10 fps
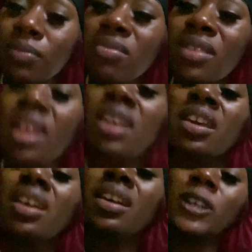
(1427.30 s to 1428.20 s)
And
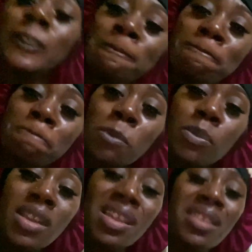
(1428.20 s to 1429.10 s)
yeah,
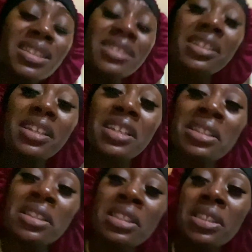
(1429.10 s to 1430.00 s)
that's gonna
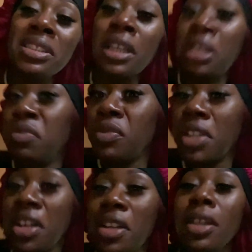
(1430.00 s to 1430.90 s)
end this second
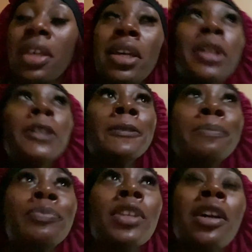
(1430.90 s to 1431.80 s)
vlog.
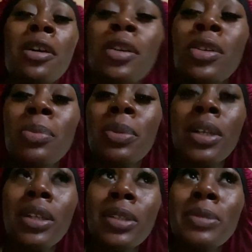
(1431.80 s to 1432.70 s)
I hope
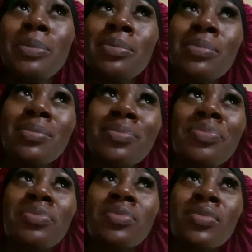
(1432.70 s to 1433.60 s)
um
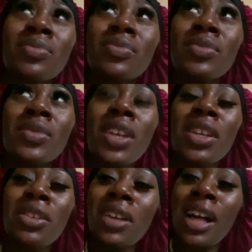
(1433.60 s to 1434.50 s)

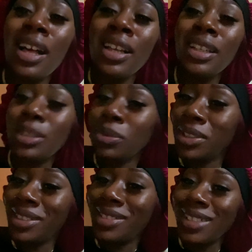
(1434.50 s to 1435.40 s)
you guys were
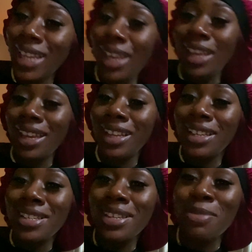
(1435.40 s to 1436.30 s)

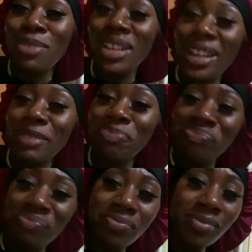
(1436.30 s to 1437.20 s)
entertained, but
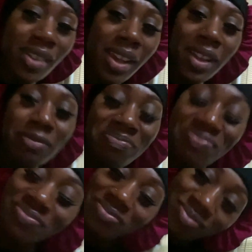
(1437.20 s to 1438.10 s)
yeah,
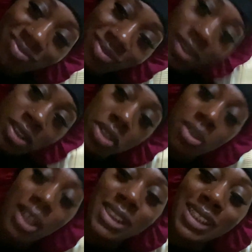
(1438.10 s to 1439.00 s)
see you
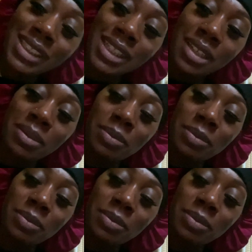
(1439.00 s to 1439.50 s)
guys next time.